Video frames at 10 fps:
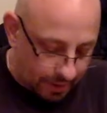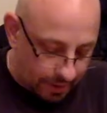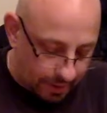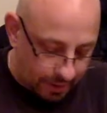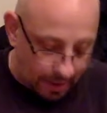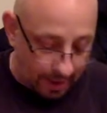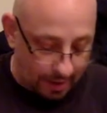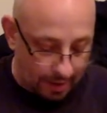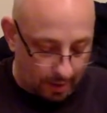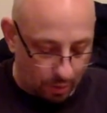The
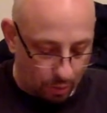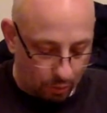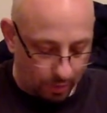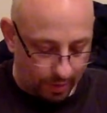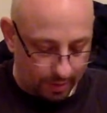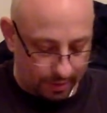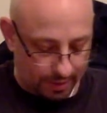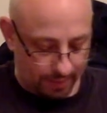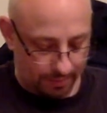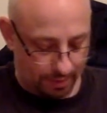O-ring
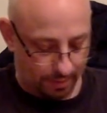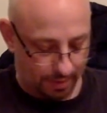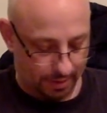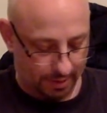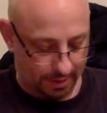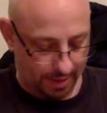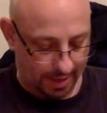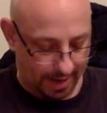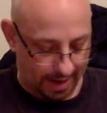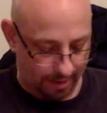seems to be
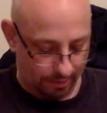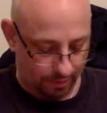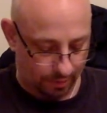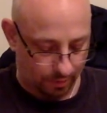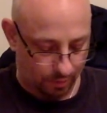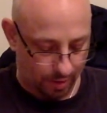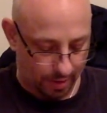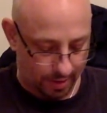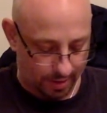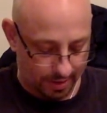sticking out somewhat.